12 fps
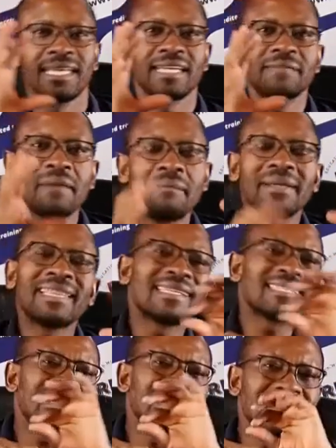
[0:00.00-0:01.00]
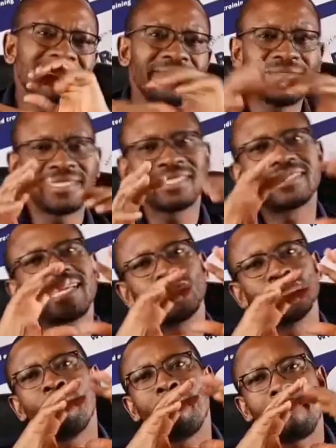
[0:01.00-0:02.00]
remember there are certain services that
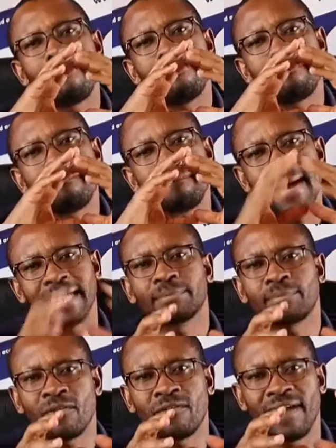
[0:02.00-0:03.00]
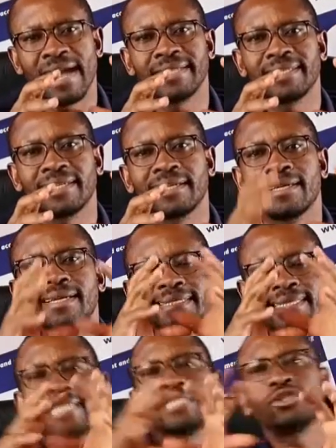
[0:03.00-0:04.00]
you might provide
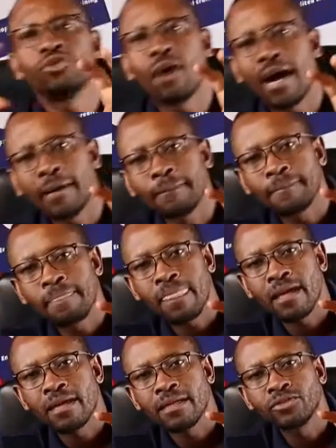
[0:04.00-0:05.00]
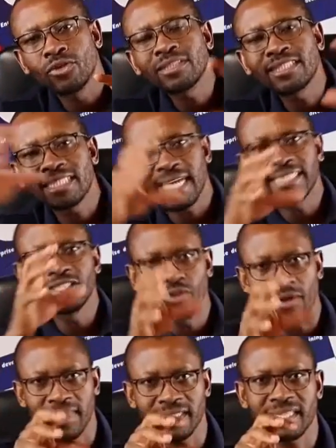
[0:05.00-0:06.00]
that you are not charging your
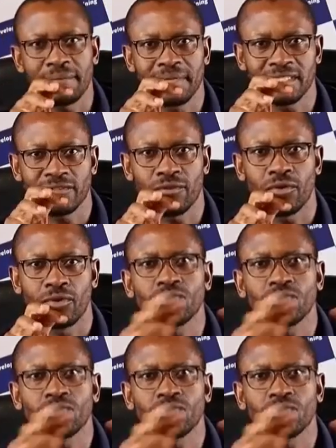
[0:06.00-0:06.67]
customers for.